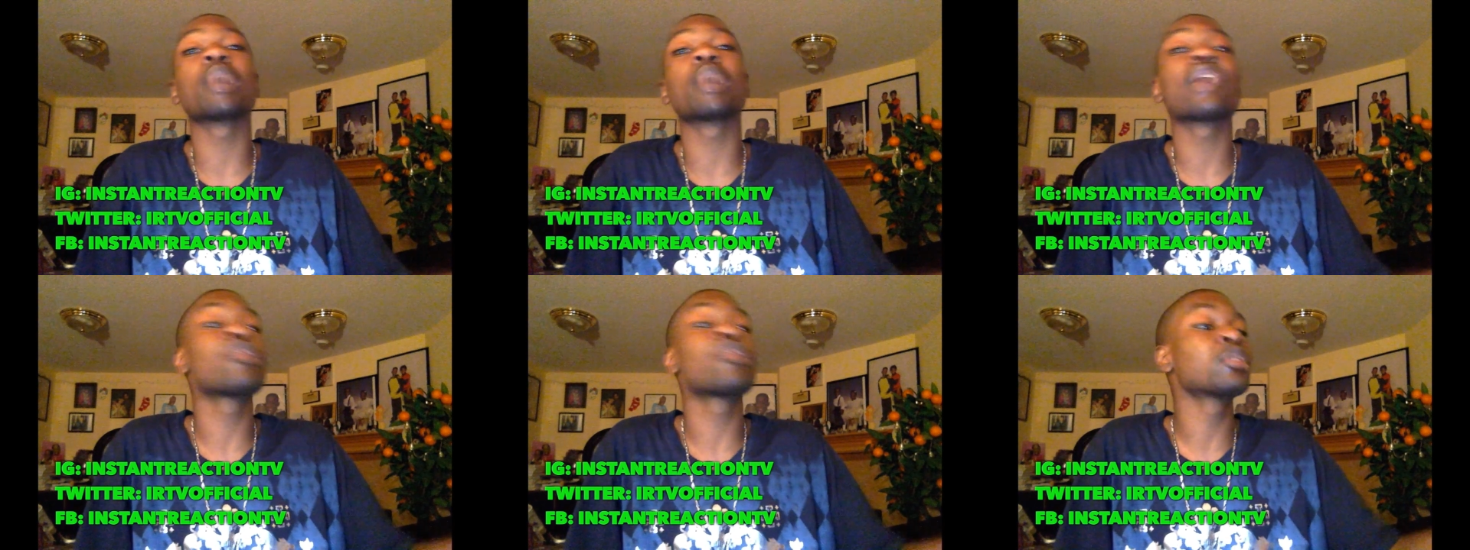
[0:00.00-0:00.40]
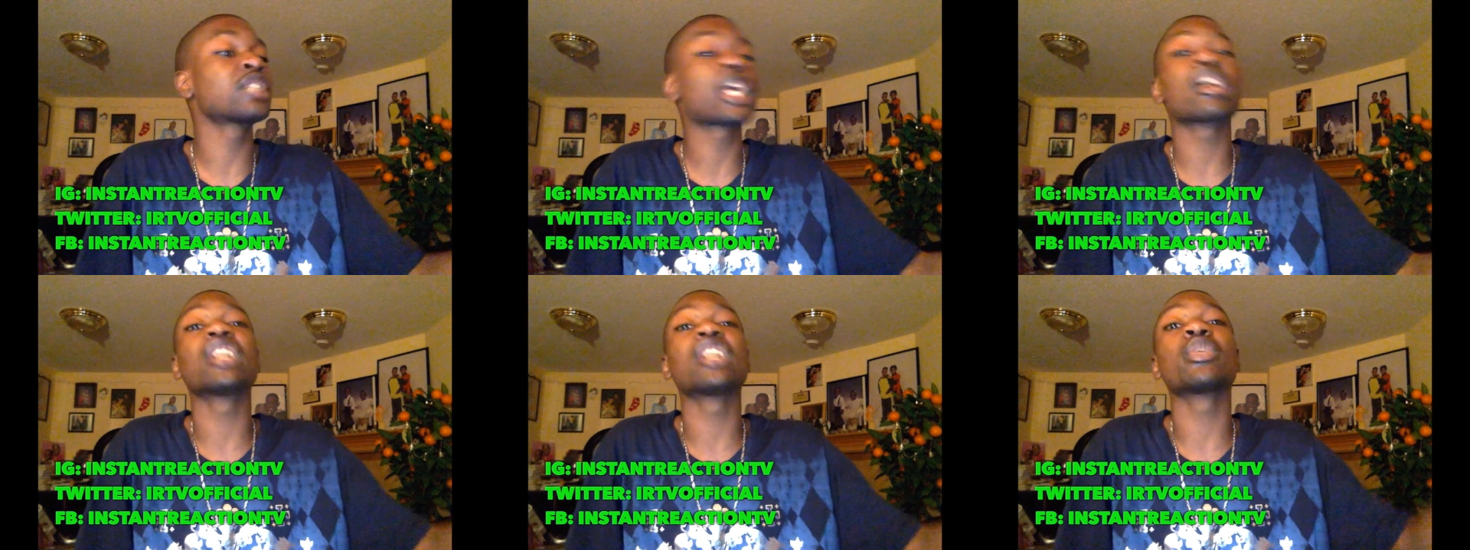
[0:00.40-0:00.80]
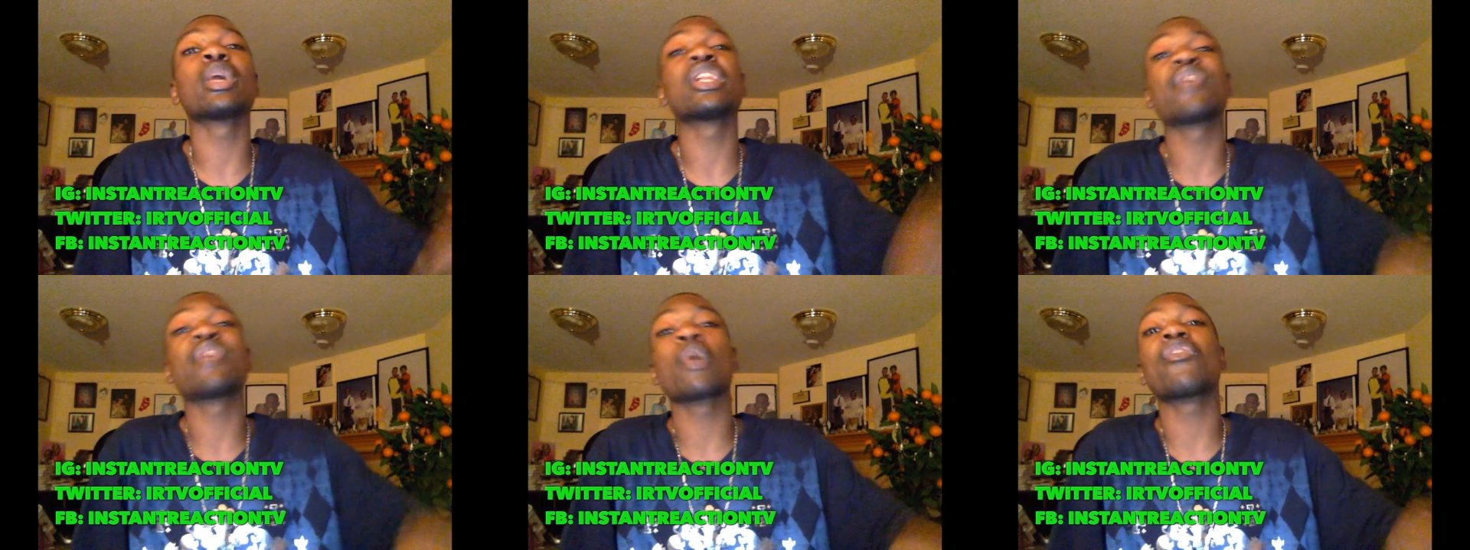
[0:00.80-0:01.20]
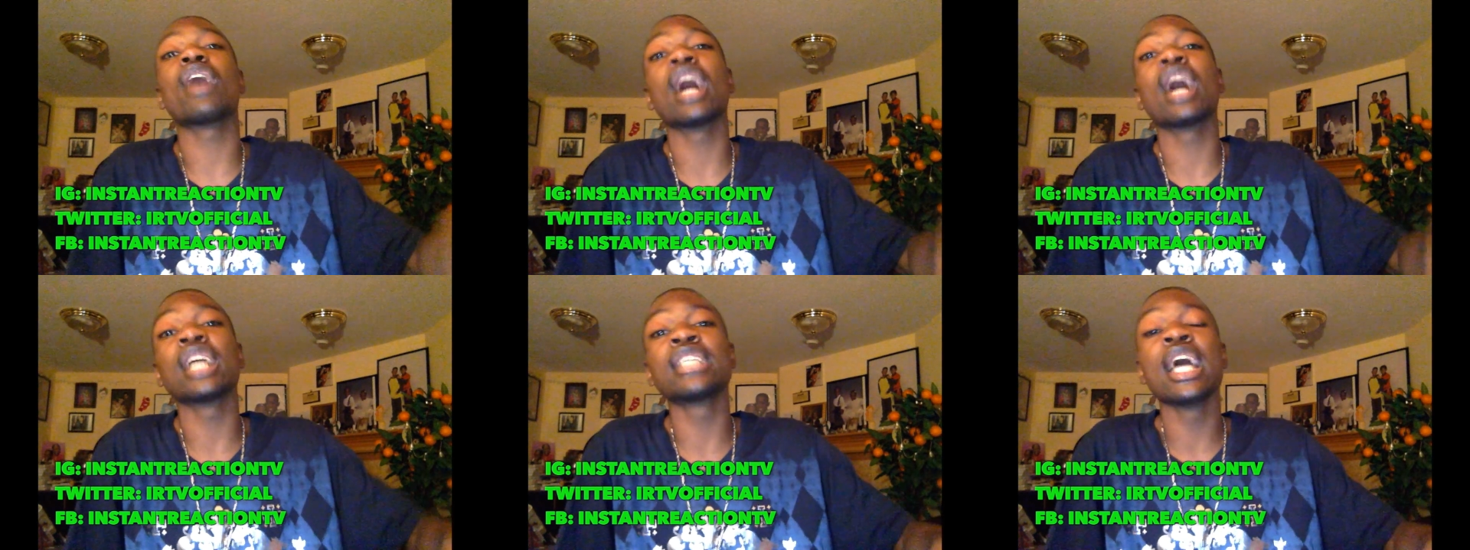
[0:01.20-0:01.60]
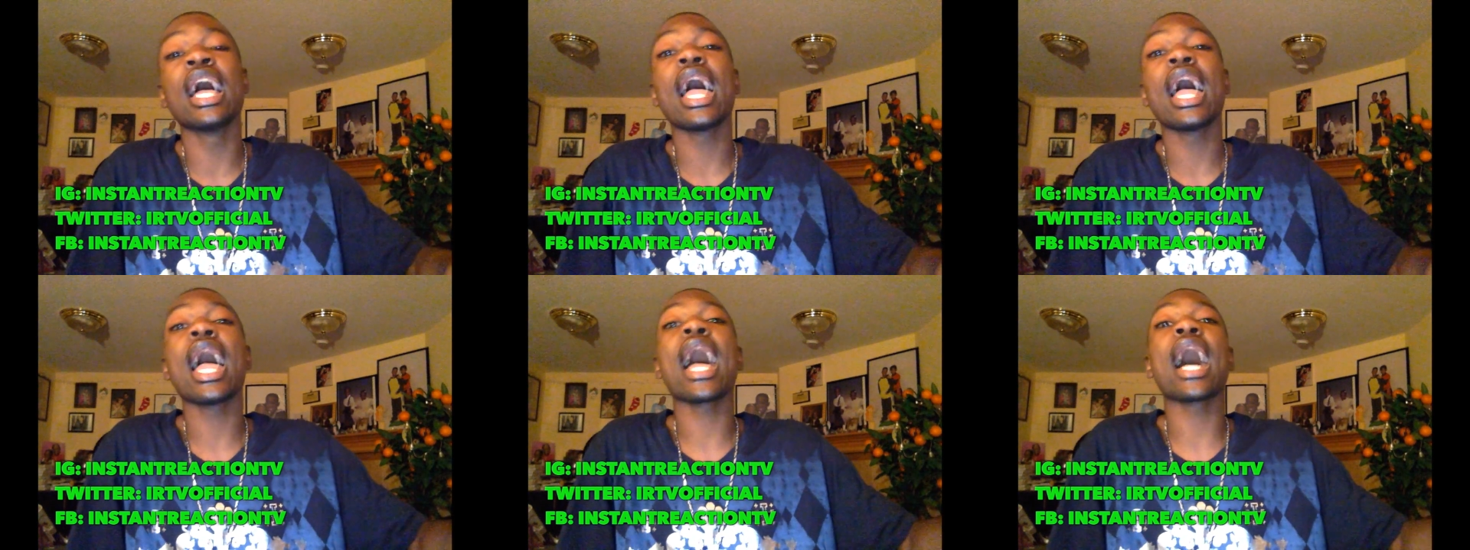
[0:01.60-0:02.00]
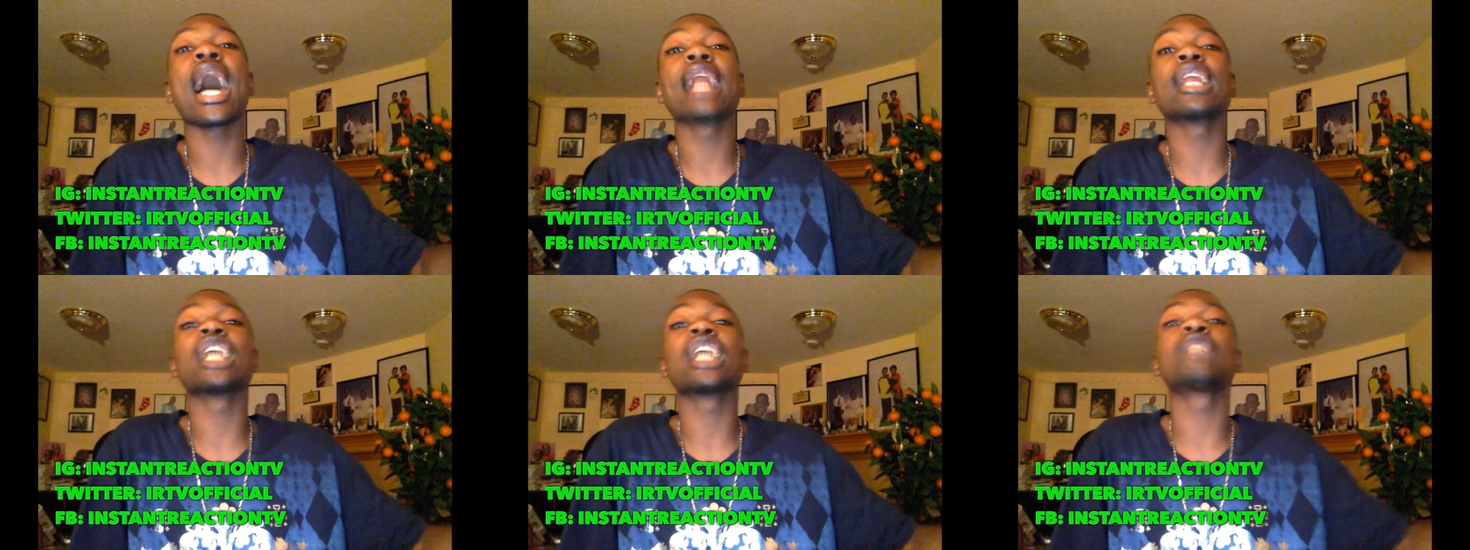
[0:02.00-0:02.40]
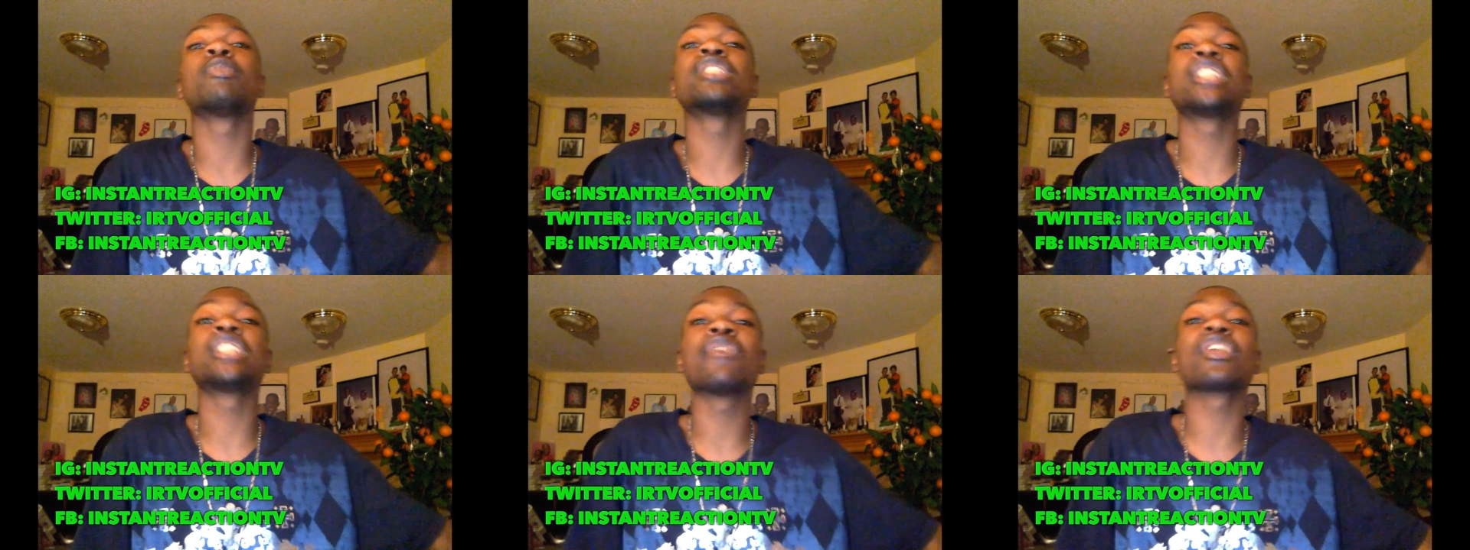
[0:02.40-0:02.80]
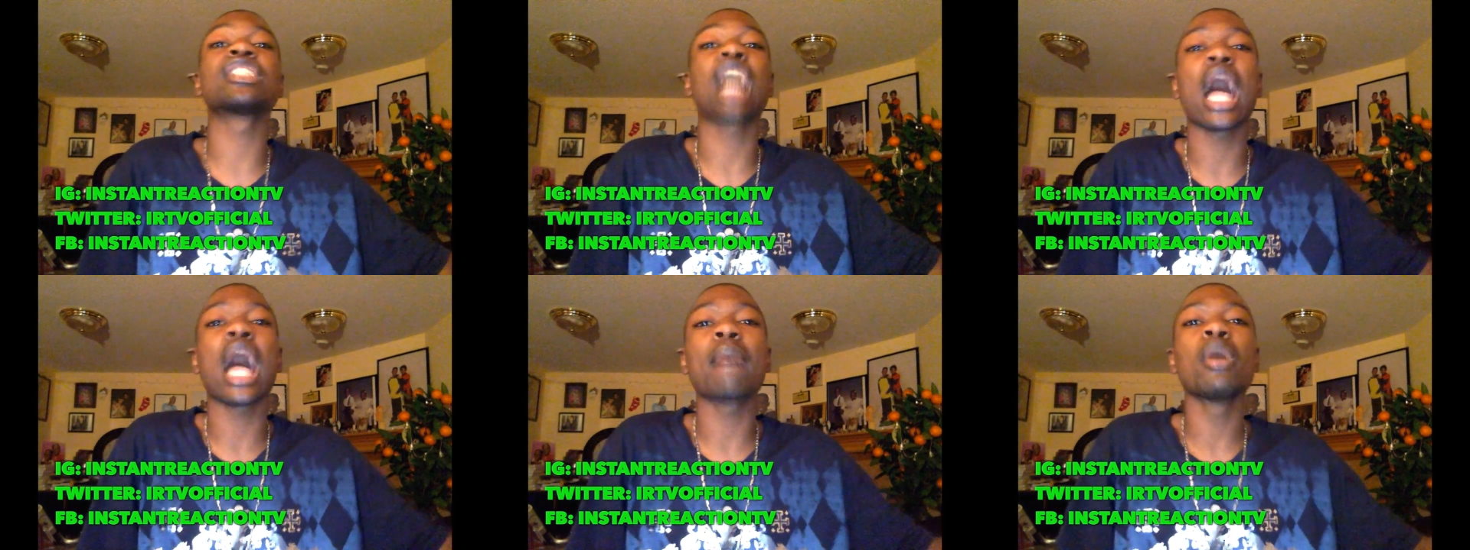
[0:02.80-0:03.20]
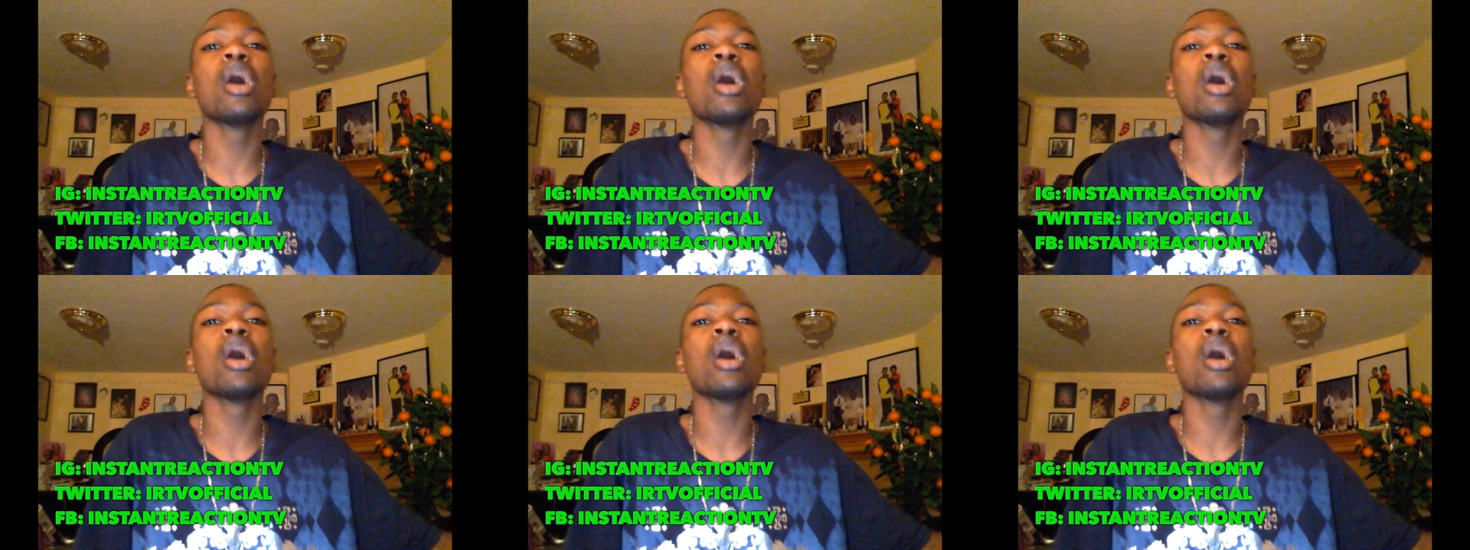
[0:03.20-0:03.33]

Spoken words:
but if you say you're going to do an interview with us at a specific time,